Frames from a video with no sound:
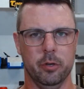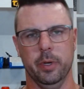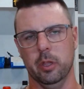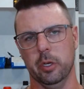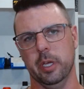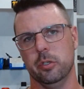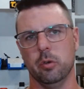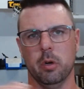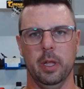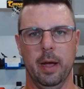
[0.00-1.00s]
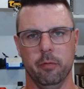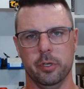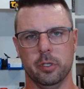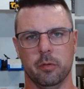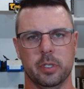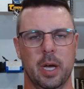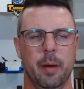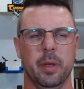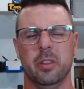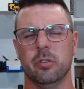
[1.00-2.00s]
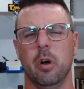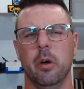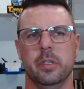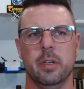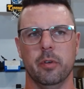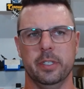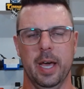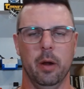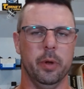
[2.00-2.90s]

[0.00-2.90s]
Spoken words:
We can look at historical averages over time. Like there's all this different data.